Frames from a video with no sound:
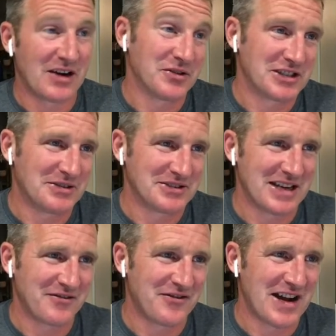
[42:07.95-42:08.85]
I wish I was
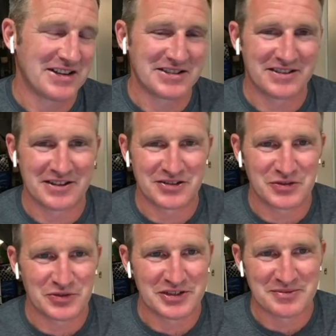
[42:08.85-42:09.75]
that fast at like
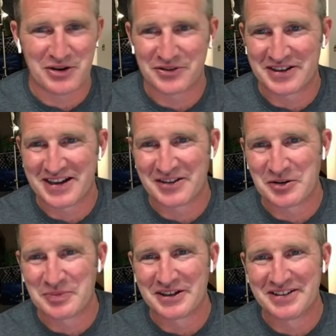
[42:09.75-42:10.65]
screwing them all
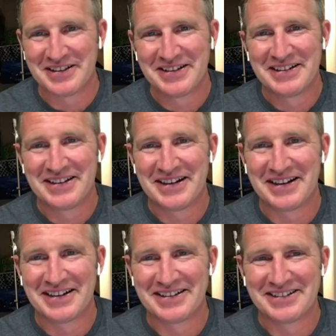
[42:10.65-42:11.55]
together, but
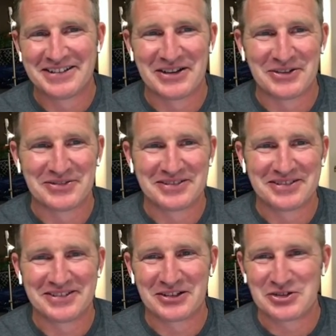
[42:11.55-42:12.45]
uh, you know,
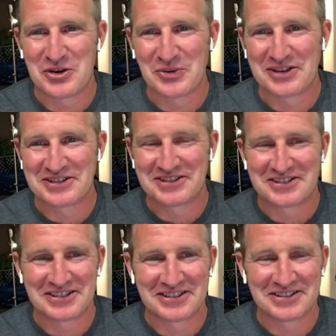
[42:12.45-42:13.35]
there's no reason
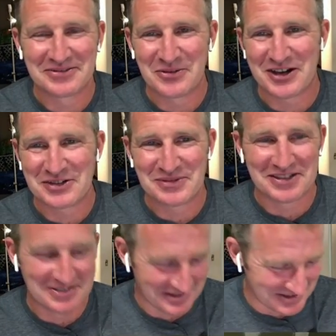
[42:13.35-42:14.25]
to watch me